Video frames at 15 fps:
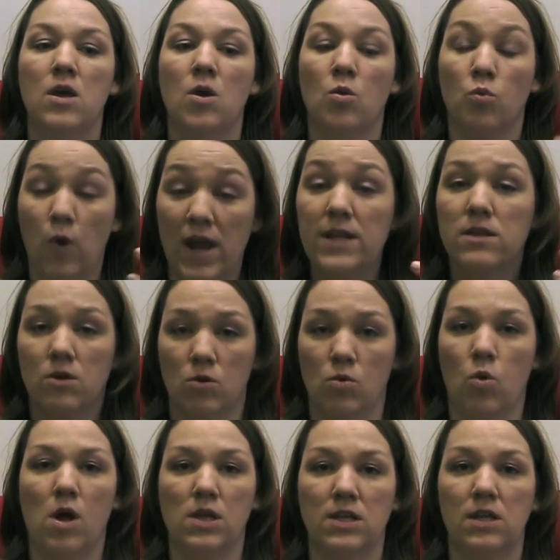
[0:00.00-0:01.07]
rate their
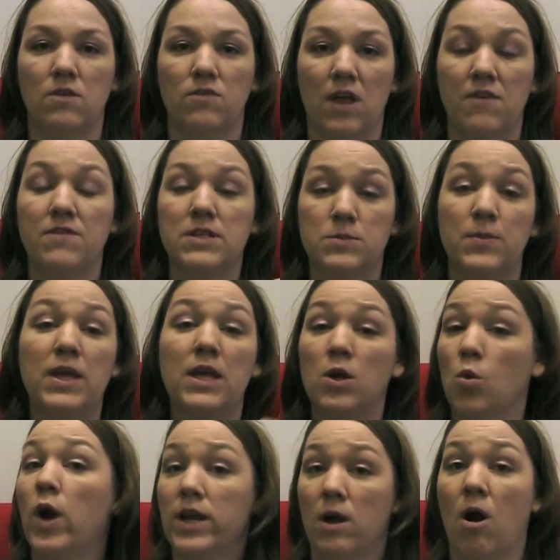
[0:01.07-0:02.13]
quality of life as being
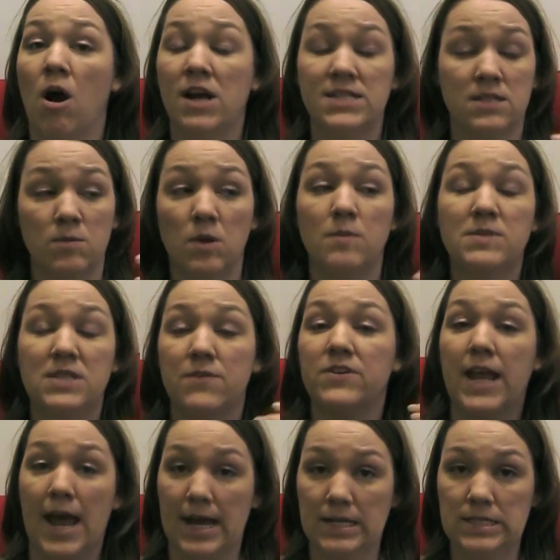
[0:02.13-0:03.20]
quite high, sometimes
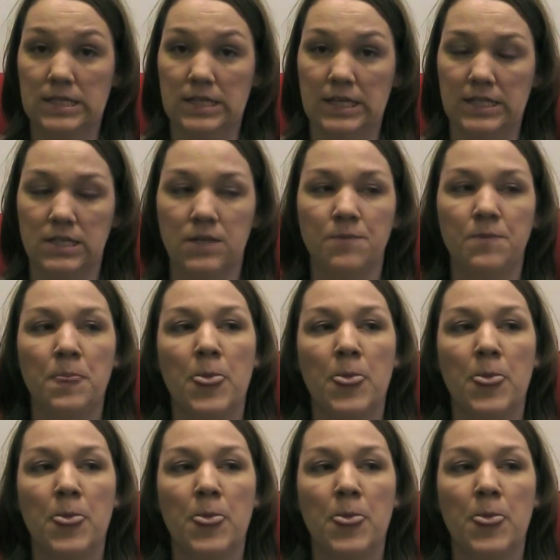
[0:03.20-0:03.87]
even excellent.